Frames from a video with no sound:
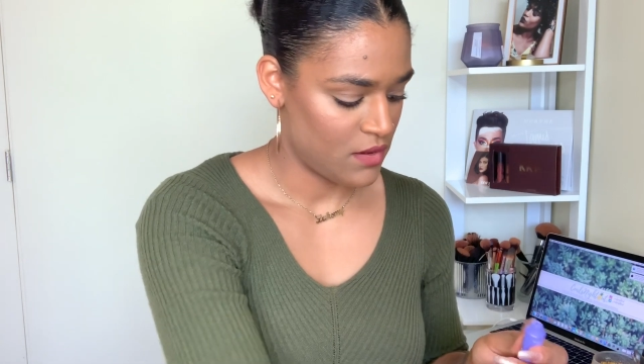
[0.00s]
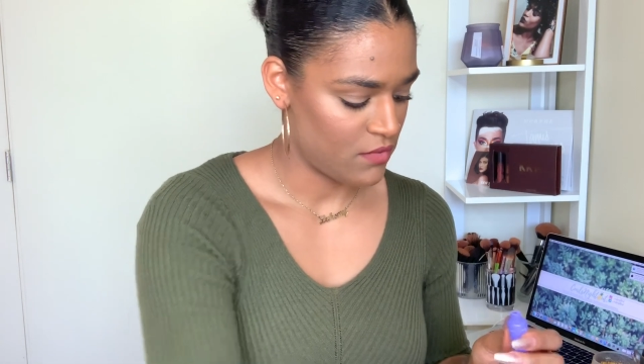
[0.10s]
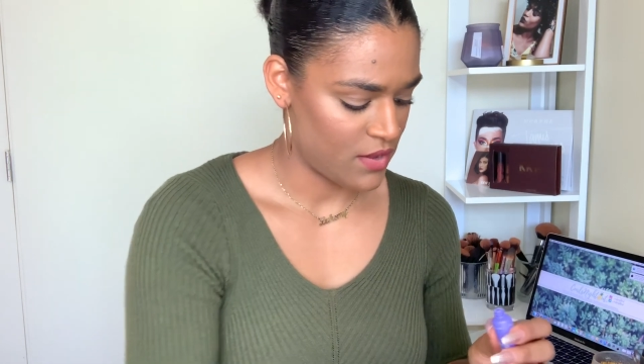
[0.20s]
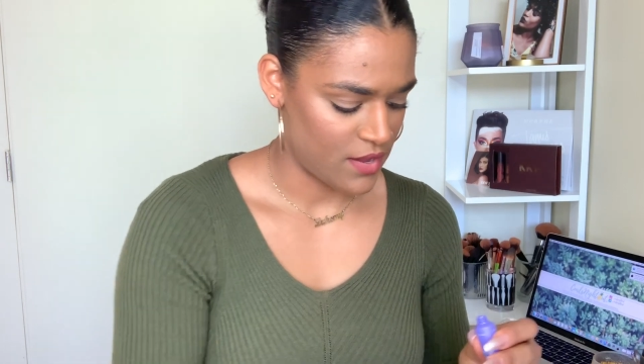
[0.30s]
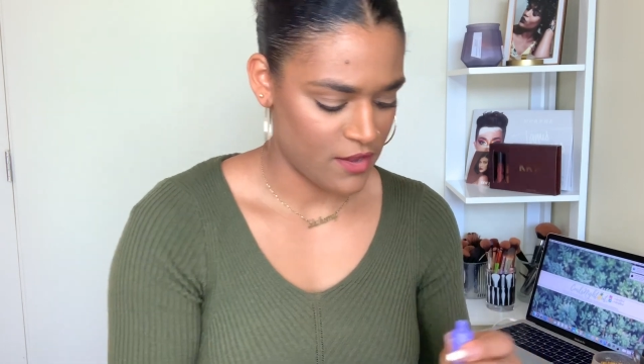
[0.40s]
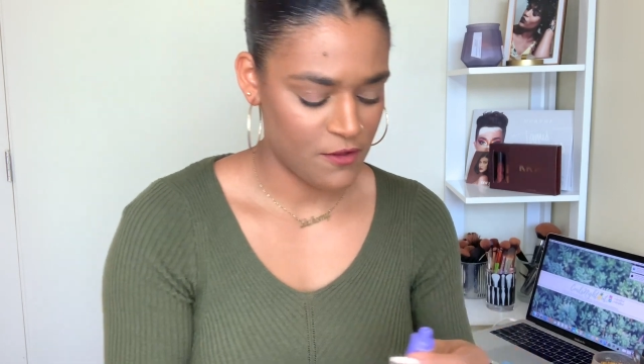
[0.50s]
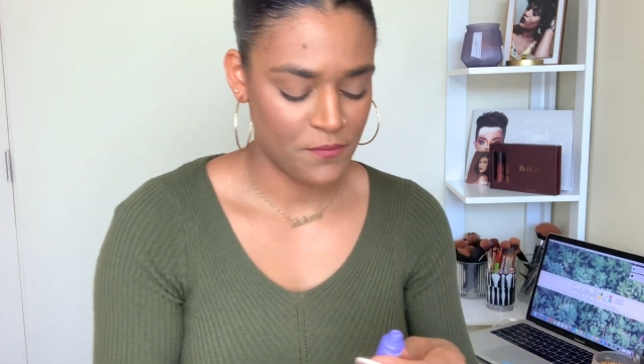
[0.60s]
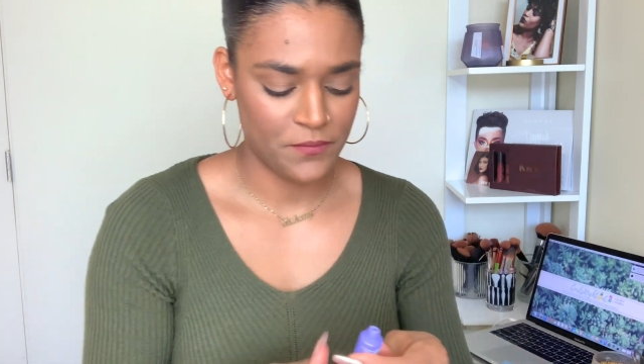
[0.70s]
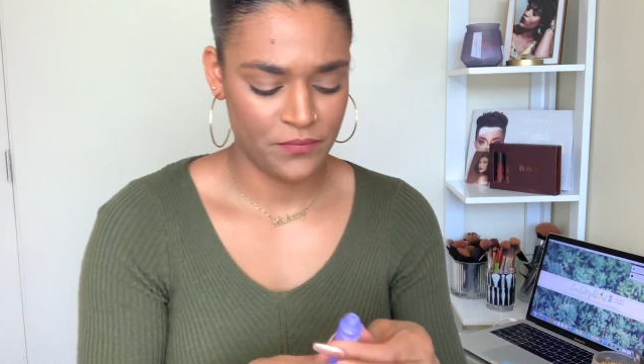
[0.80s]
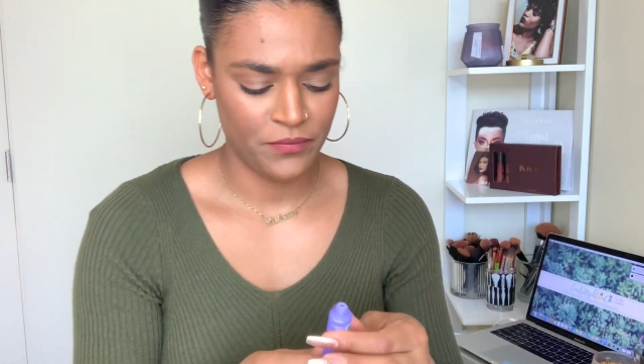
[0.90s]

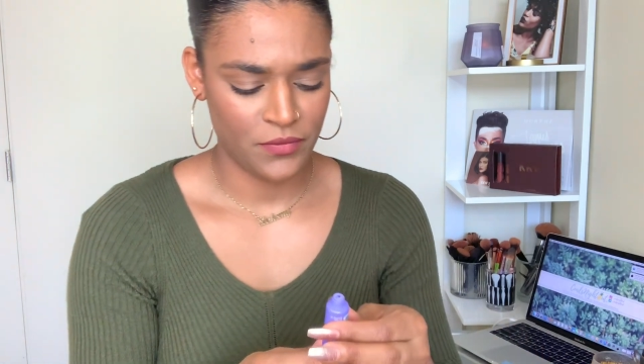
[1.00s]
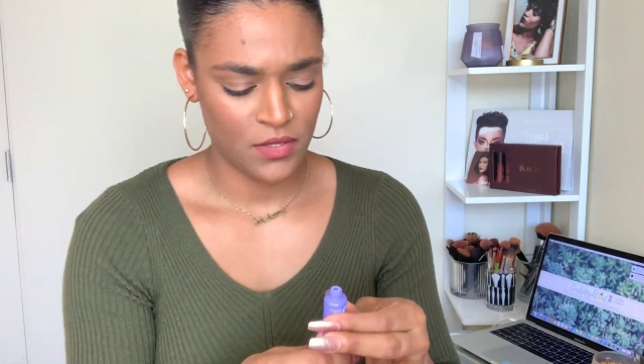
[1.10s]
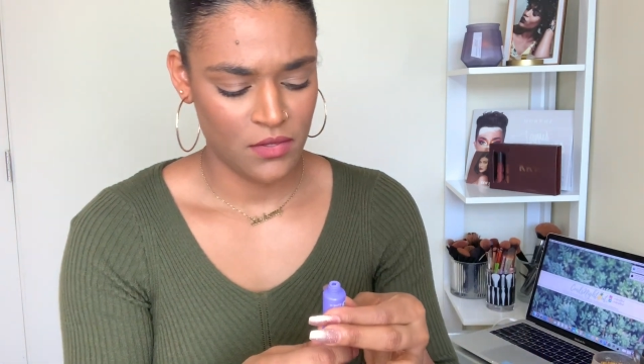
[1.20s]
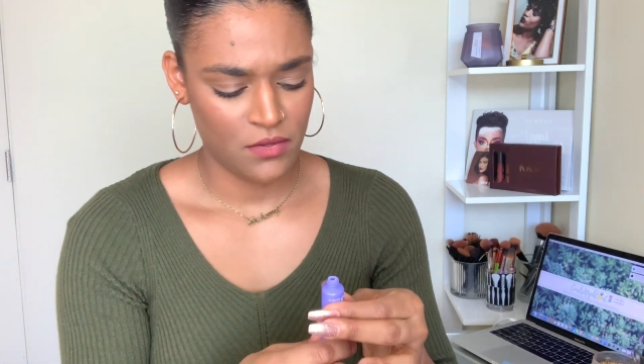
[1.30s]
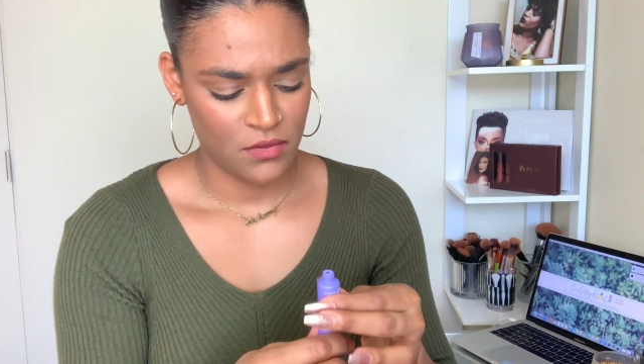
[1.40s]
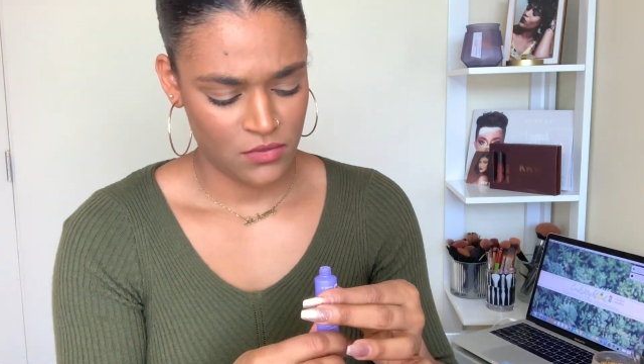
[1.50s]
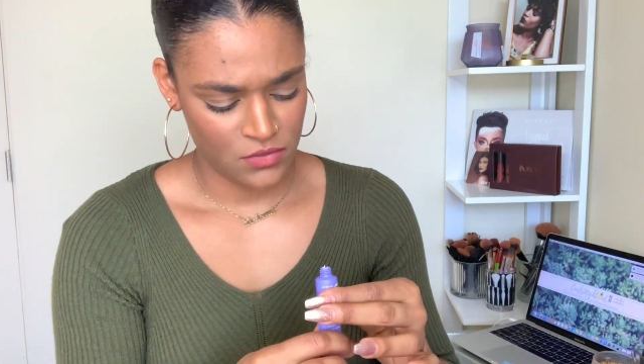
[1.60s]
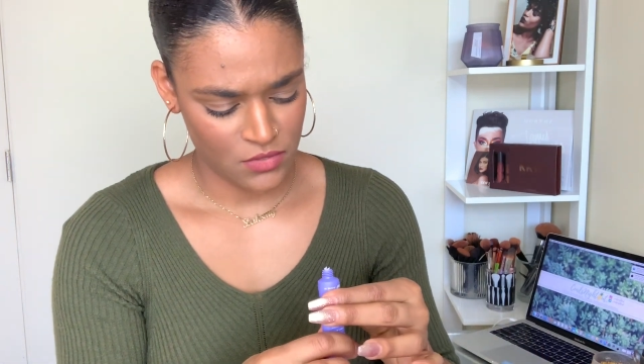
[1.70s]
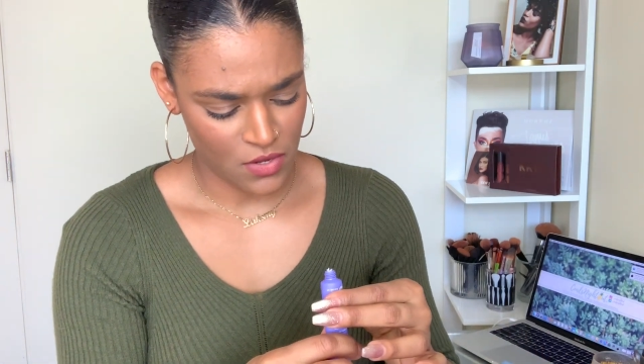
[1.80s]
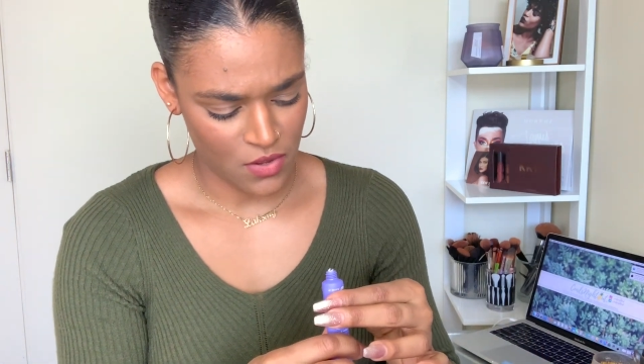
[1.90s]
Okay.
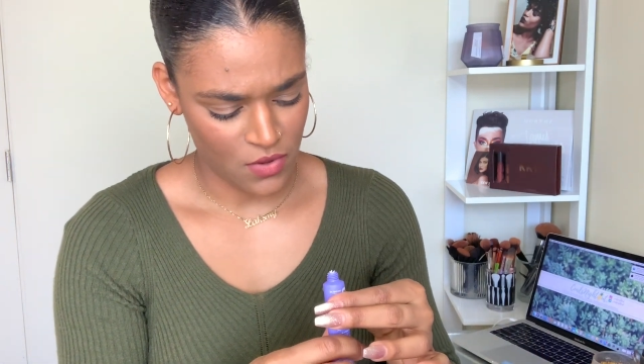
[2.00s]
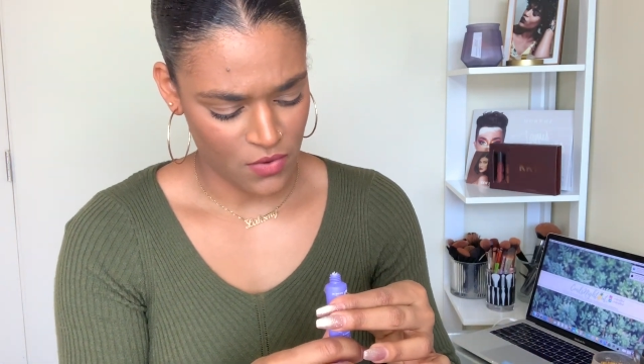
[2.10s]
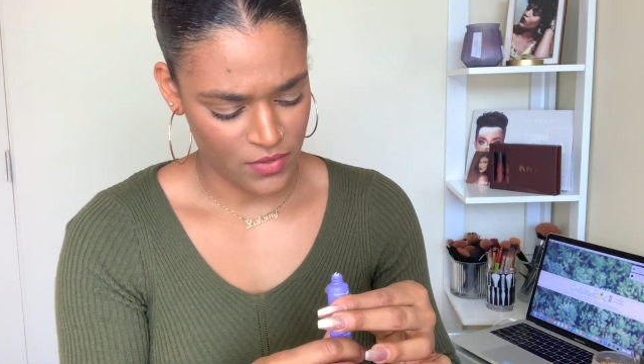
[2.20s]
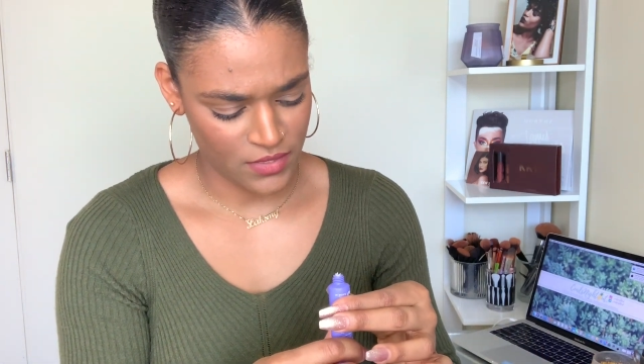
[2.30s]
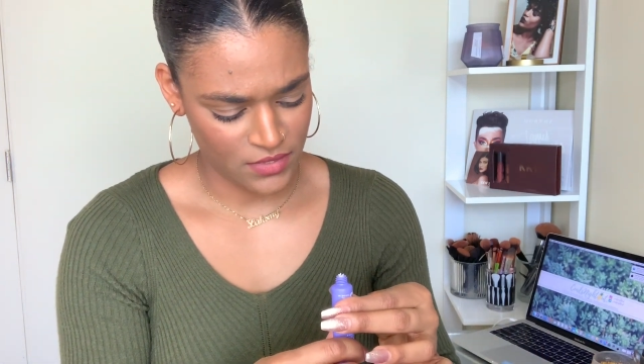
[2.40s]
So